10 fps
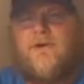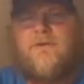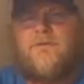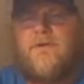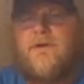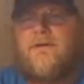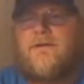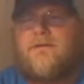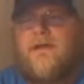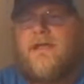move
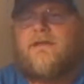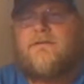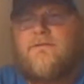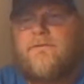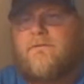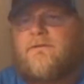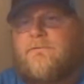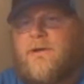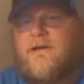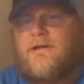a inch from the
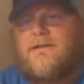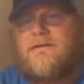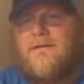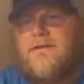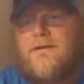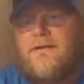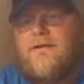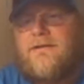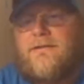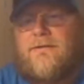spot,
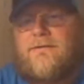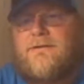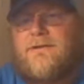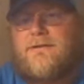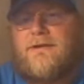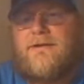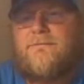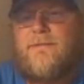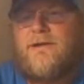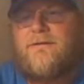throwing a
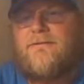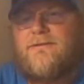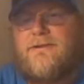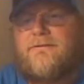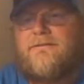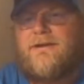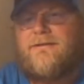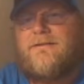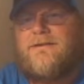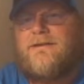nice big old lizard
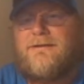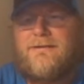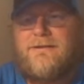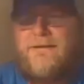out there.